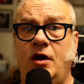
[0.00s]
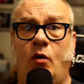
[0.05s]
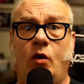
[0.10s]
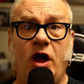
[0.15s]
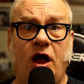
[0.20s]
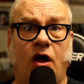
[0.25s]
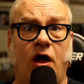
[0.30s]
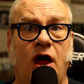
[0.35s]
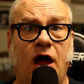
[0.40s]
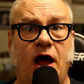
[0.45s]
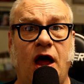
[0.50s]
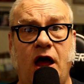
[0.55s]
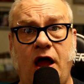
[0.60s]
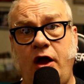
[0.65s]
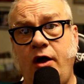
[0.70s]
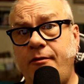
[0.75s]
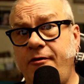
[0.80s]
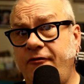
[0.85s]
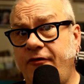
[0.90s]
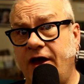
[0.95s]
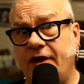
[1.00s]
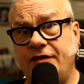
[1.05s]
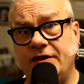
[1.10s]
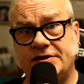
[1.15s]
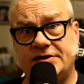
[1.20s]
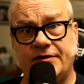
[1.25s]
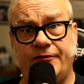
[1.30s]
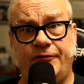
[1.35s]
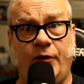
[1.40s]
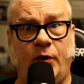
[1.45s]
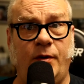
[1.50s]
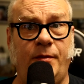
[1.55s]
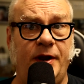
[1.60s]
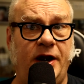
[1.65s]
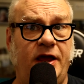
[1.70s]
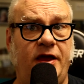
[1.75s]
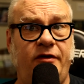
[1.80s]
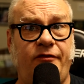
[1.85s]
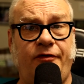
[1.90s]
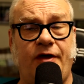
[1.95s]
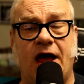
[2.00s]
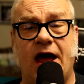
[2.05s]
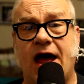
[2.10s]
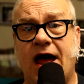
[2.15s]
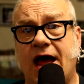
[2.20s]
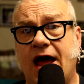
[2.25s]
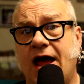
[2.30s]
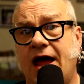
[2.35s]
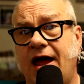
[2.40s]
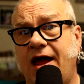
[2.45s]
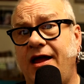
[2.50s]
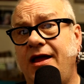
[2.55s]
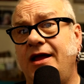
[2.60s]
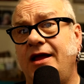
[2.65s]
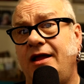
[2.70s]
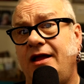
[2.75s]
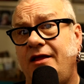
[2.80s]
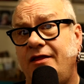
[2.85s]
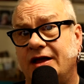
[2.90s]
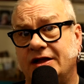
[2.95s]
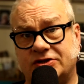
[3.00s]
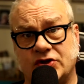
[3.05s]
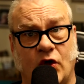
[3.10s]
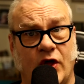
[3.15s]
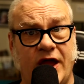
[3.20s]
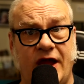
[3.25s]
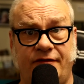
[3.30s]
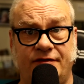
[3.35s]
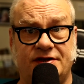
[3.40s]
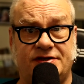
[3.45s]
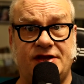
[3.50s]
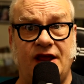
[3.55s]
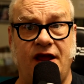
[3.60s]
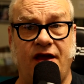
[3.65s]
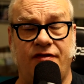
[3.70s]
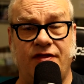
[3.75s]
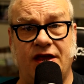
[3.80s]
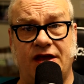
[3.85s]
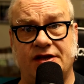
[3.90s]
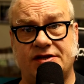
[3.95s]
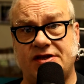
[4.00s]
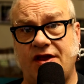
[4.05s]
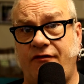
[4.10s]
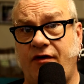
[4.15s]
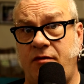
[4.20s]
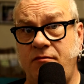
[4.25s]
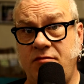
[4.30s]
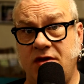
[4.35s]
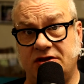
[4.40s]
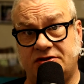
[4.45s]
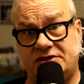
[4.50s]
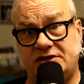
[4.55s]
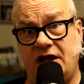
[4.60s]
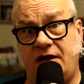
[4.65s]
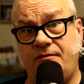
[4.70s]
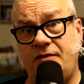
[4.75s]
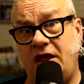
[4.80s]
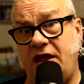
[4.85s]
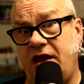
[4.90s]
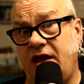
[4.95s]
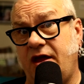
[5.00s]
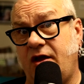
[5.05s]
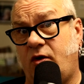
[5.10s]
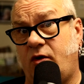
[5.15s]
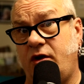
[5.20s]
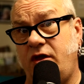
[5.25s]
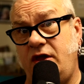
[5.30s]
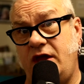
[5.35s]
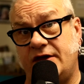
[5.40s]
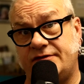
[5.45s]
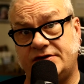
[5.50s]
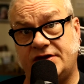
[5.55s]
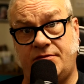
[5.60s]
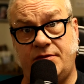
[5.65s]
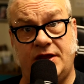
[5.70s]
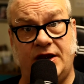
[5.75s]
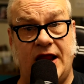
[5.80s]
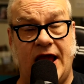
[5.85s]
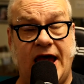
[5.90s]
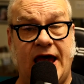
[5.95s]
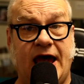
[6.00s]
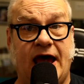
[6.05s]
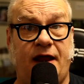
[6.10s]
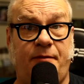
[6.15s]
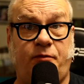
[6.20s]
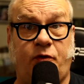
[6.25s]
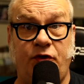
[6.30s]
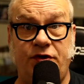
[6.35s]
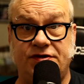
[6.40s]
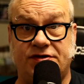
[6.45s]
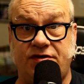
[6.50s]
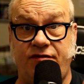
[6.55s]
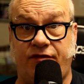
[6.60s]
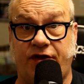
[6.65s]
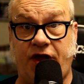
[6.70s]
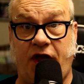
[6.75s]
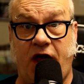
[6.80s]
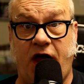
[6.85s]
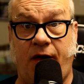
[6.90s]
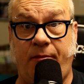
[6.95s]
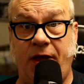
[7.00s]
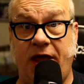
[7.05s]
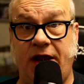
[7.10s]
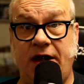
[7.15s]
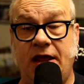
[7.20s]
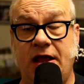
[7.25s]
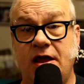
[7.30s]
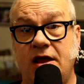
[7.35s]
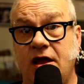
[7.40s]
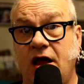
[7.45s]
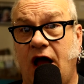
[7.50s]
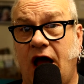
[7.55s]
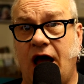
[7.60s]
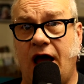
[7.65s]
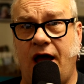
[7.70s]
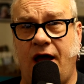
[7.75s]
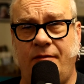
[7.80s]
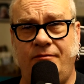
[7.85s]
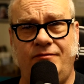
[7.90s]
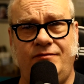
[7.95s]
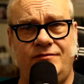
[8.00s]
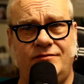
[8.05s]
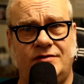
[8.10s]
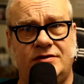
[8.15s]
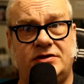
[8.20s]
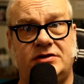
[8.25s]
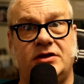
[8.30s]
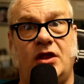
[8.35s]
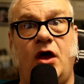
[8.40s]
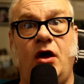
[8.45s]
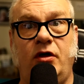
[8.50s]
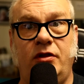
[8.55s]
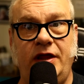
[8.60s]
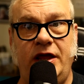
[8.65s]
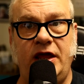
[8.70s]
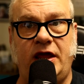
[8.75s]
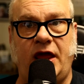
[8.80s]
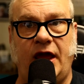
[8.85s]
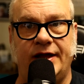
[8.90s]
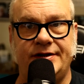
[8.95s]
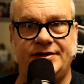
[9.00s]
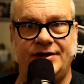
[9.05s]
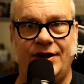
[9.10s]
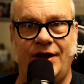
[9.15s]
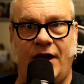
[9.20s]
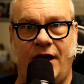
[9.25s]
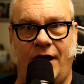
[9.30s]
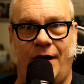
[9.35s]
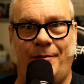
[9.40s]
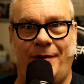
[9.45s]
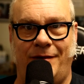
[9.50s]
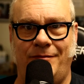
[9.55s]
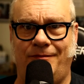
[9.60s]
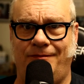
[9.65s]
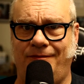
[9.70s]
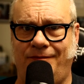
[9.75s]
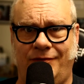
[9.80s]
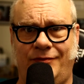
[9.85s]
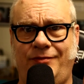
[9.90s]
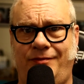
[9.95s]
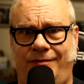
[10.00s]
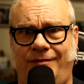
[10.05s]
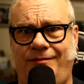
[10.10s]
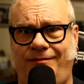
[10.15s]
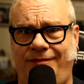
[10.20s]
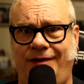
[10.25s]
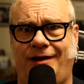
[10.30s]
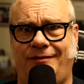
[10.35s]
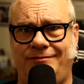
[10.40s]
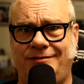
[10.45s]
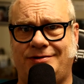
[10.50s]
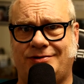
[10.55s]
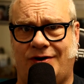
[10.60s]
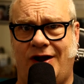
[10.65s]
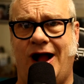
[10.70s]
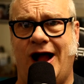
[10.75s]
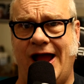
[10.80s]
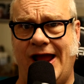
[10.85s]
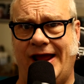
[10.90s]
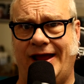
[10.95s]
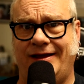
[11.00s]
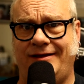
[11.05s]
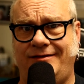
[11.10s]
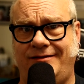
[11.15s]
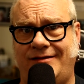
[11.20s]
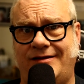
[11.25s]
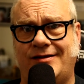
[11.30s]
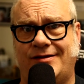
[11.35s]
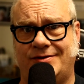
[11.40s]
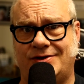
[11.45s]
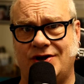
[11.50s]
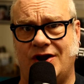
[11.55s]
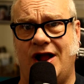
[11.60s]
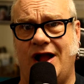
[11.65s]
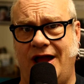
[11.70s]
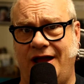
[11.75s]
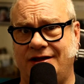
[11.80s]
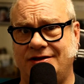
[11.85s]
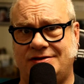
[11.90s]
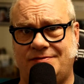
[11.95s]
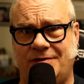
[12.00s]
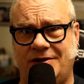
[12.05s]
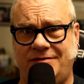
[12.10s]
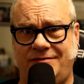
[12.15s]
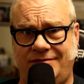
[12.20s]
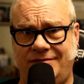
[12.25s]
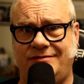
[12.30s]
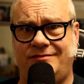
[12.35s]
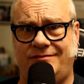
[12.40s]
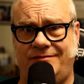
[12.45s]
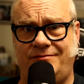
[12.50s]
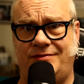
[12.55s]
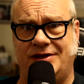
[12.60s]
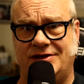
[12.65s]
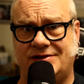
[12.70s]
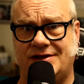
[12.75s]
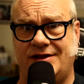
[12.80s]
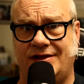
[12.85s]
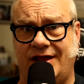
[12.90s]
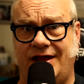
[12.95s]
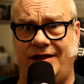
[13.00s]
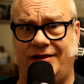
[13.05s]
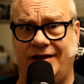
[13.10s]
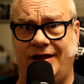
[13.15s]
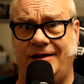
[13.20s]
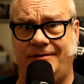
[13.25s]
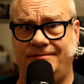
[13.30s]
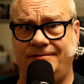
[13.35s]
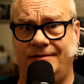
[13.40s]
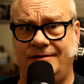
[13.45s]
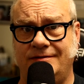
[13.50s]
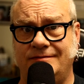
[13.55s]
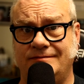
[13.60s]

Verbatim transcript: Well, uh, I hope you found this informative. Uh, that's all I have to say on this. If I missed something or you have something to add, please leave a comment. I'm slowly catching up. I'm I'm trying. I'm trying. It's been busy lately.